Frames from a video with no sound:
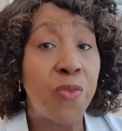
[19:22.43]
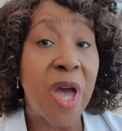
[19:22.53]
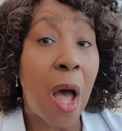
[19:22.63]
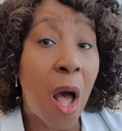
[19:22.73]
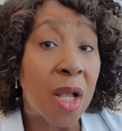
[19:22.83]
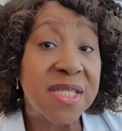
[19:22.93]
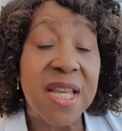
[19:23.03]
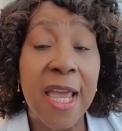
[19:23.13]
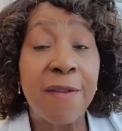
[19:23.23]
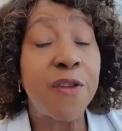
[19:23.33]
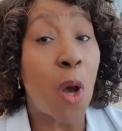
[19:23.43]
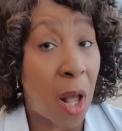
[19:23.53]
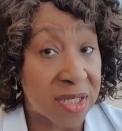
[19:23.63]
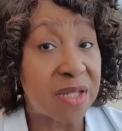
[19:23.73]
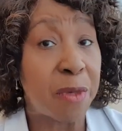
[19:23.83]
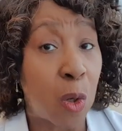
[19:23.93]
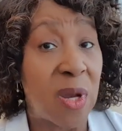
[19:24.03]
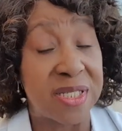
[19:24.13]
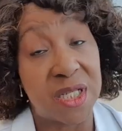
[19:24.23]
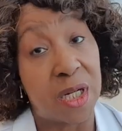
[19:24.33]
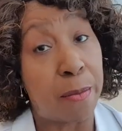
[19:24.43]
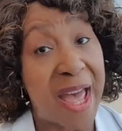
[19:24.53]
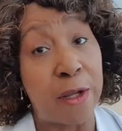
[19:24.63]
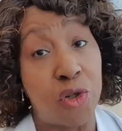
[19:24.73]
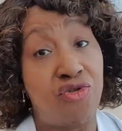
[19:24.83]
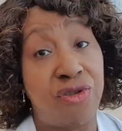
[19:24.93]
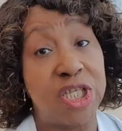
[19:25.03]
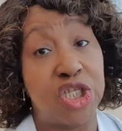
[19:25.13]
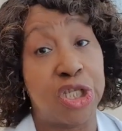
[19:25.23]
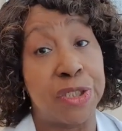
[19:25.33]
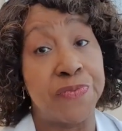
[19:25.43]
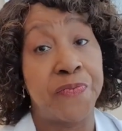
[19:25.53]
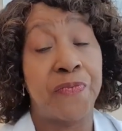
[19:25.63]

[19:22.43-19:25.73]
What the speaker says: the answer if you ask them a question about nutrition.